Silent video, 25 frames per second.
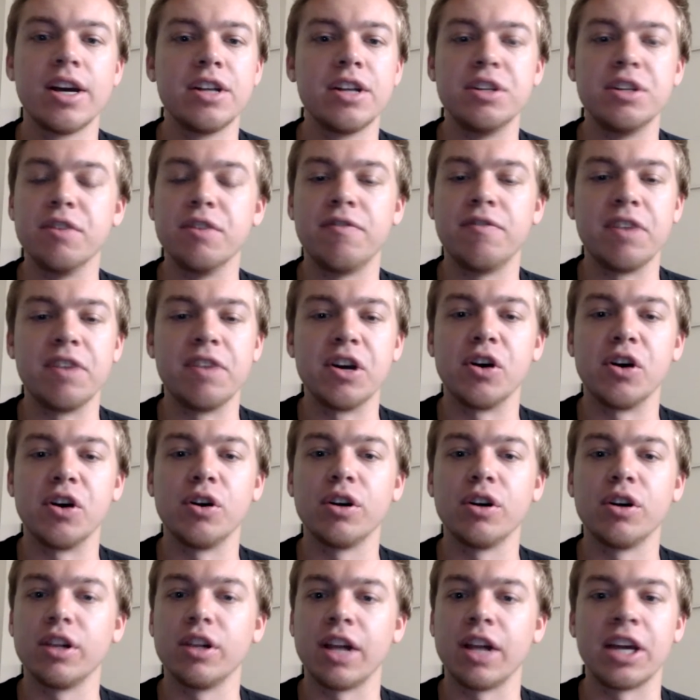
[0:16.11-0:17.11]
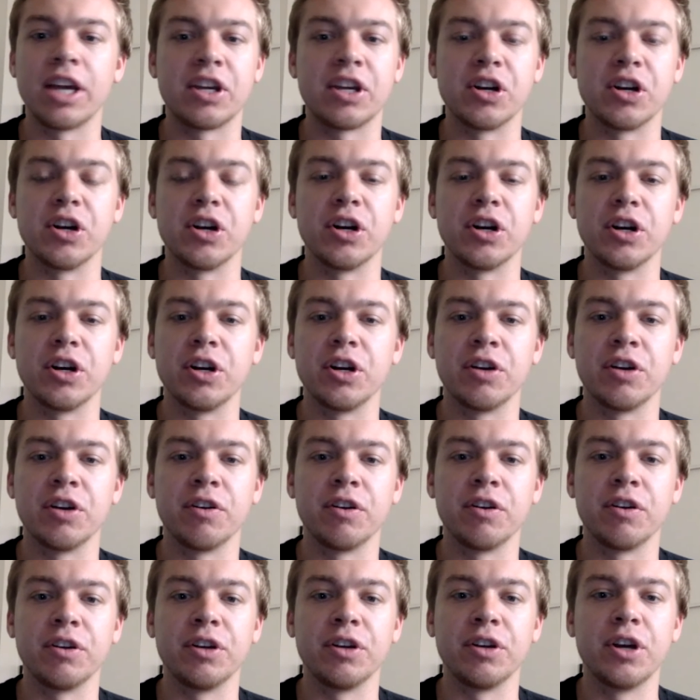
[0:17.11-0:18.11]
Do you feel like you're
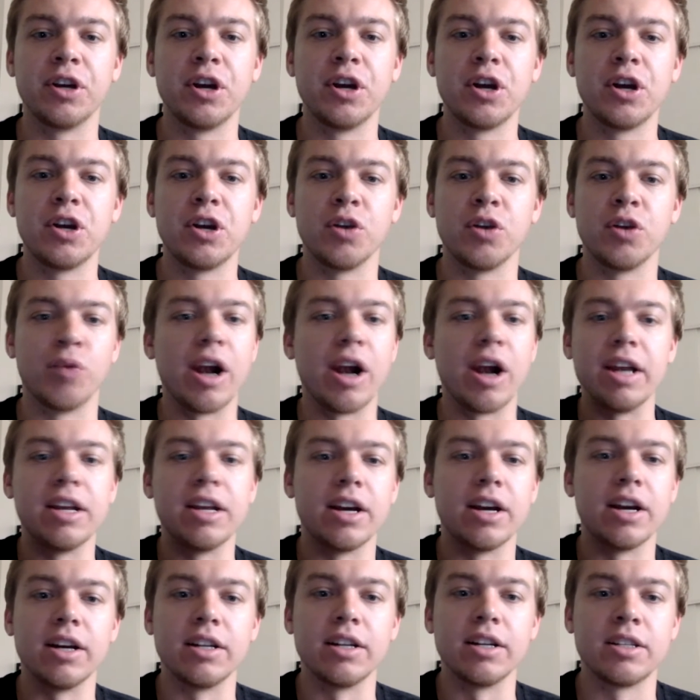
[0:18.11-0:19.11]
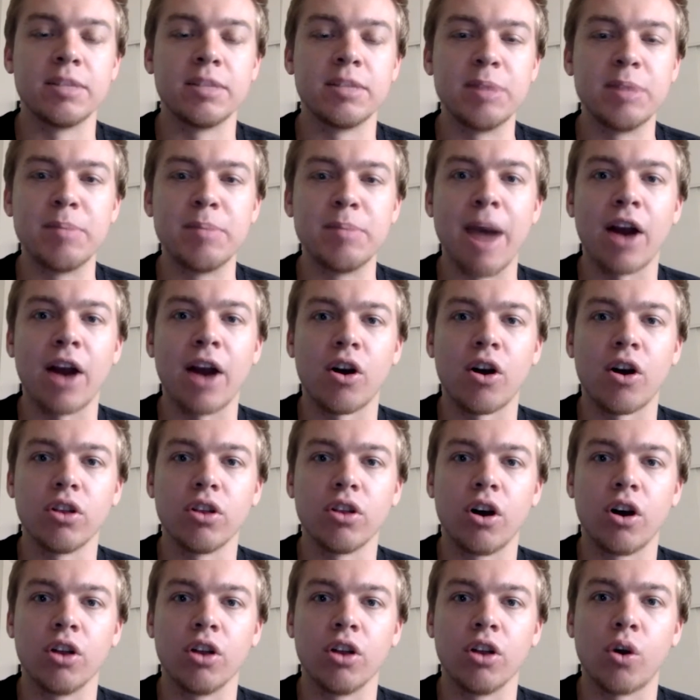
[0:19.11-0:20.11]
ready to be back
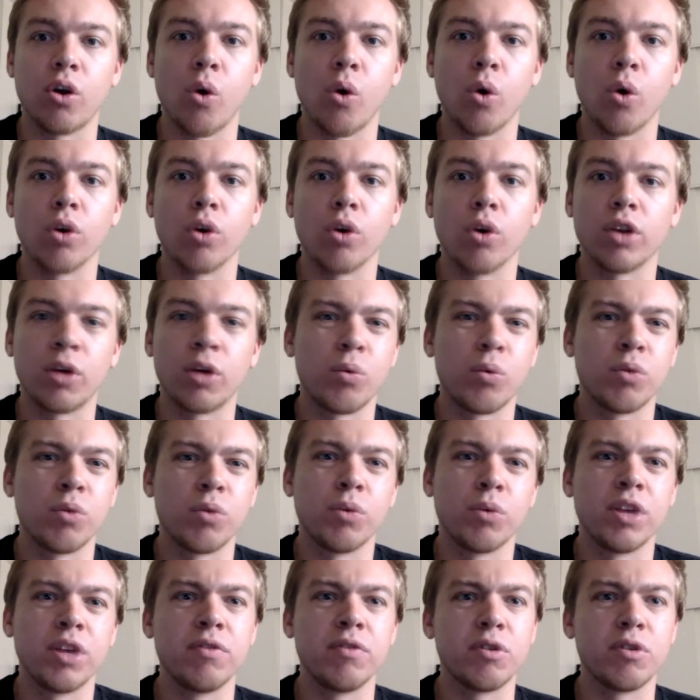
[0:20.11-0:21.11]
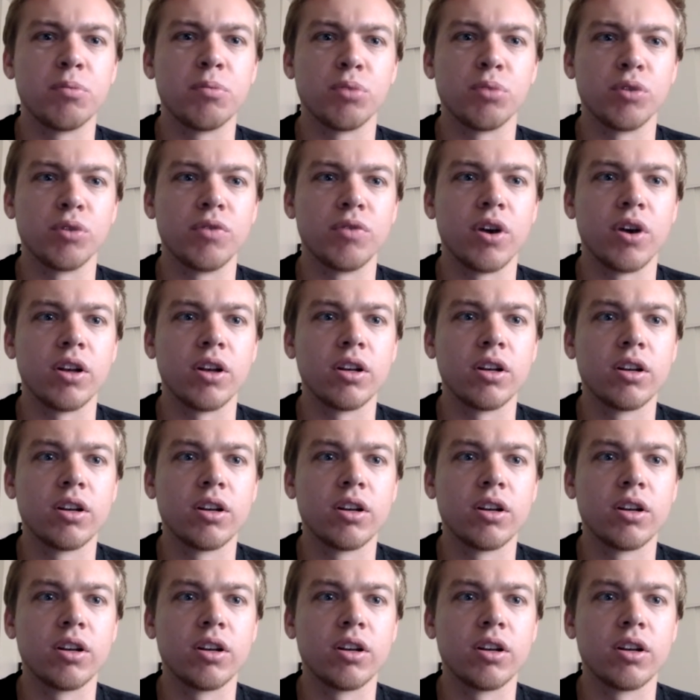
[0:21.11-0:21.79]
on the court? Like, what have you improved on?